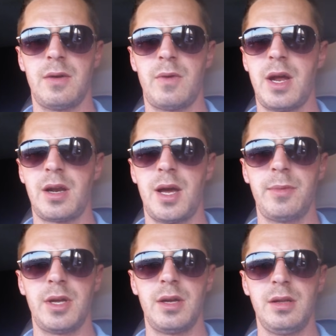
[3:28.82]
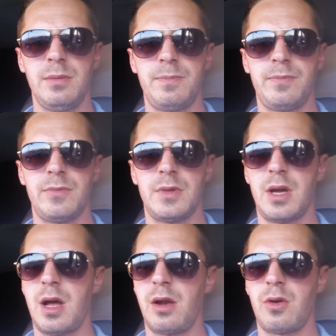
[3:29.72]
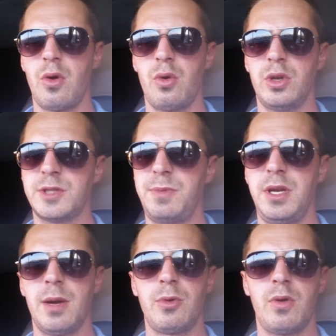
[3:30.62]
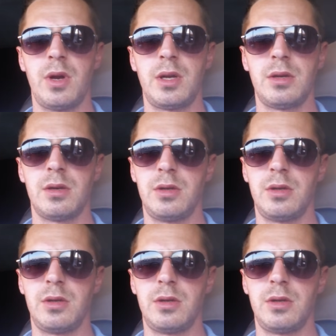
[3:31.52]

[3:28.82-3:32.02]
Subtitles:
When I climb the hill, I'll go the speed I'm going.